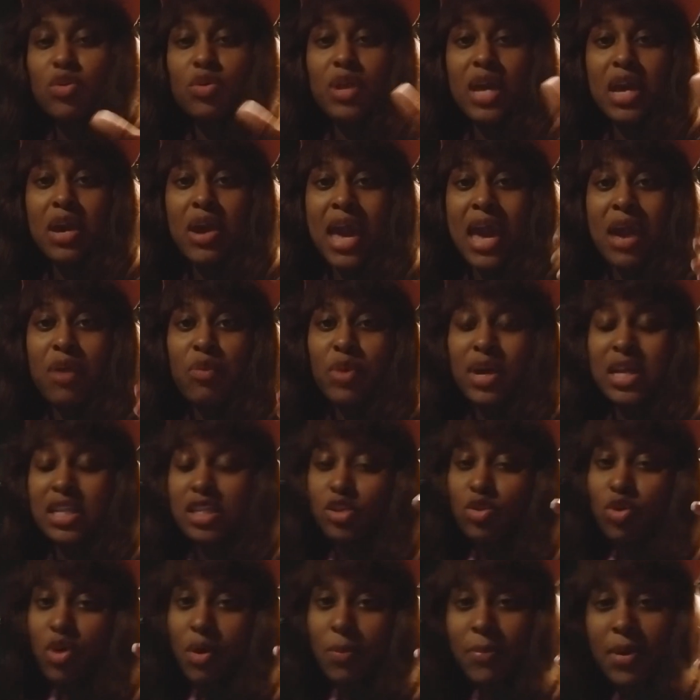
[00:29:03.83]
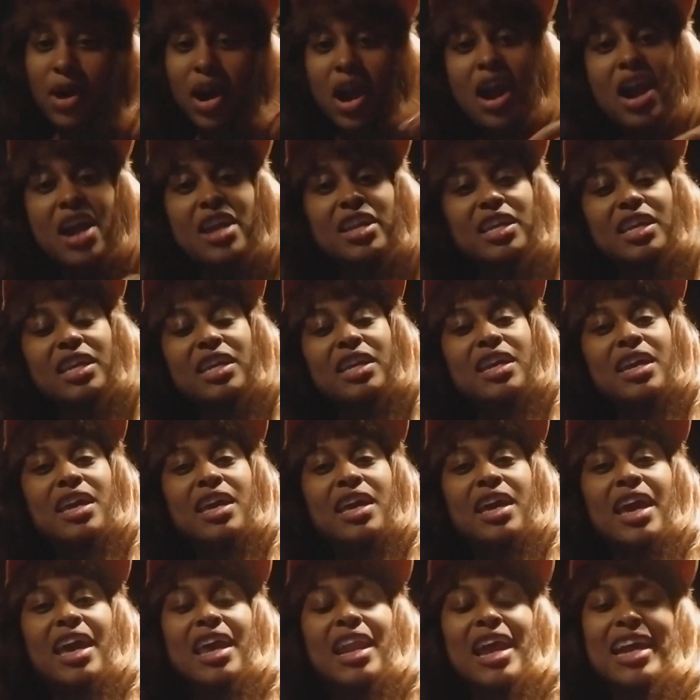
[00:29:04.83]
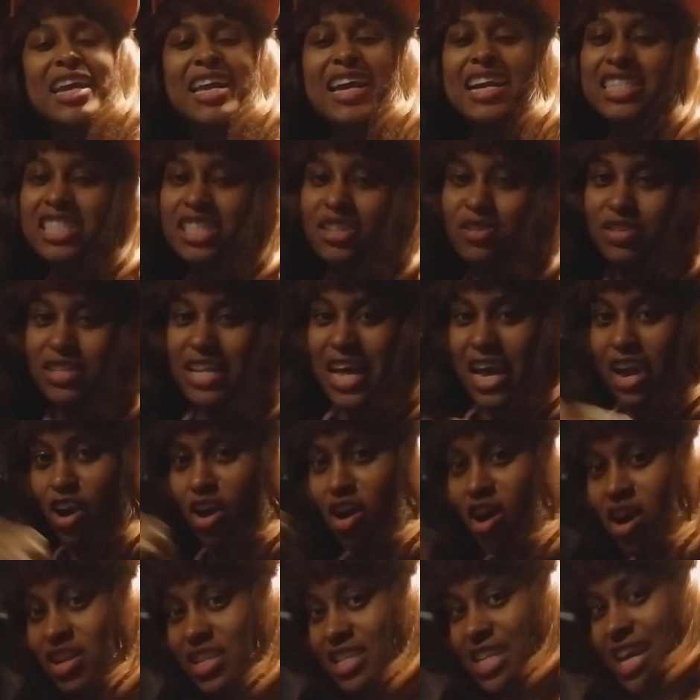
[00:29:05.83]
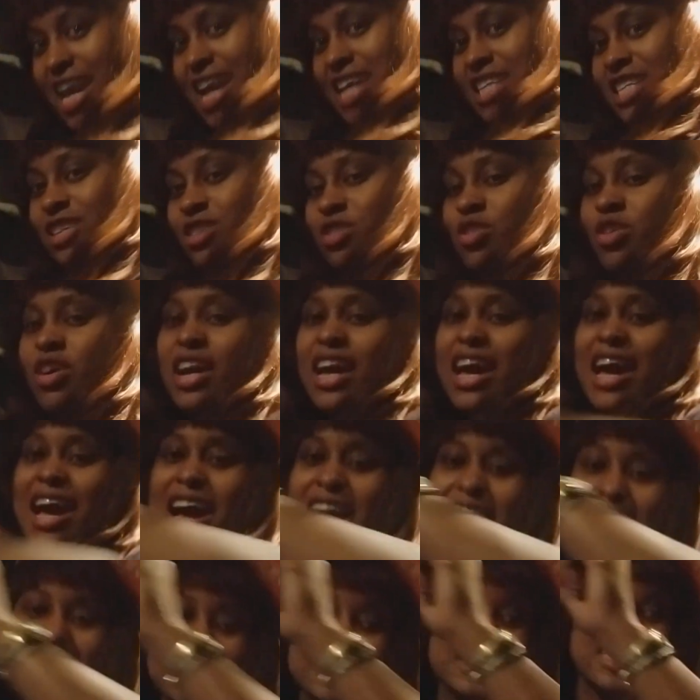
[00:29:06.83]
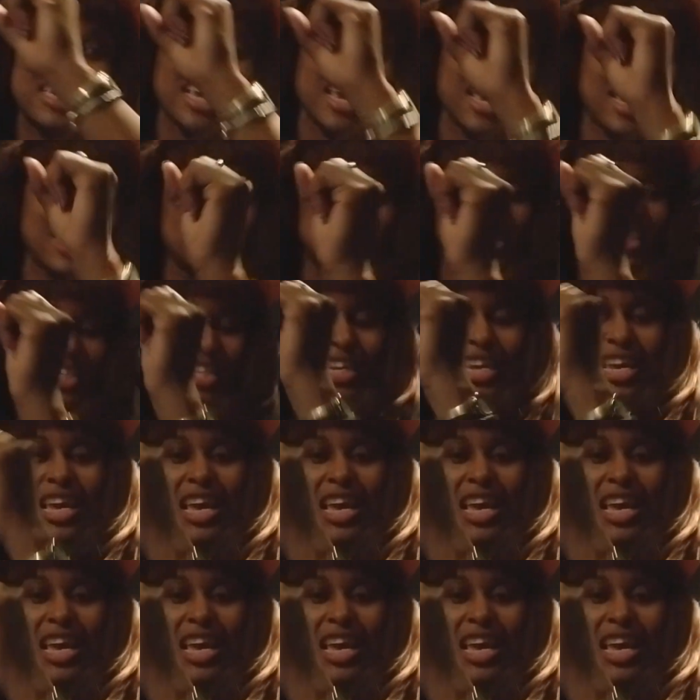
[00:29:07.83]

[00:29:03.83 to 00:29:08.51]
they had went to a party and I guess she was like all dancing on guys, just dancing.